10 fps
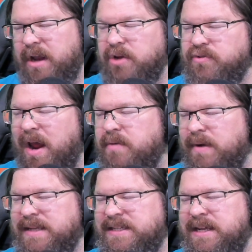And I tried to
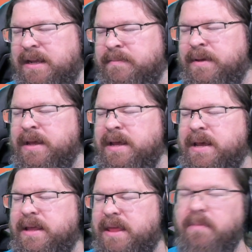run a team
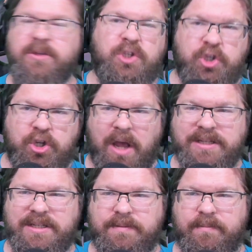that was
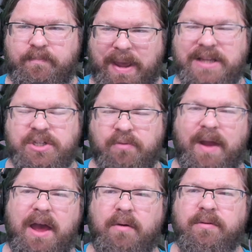just based around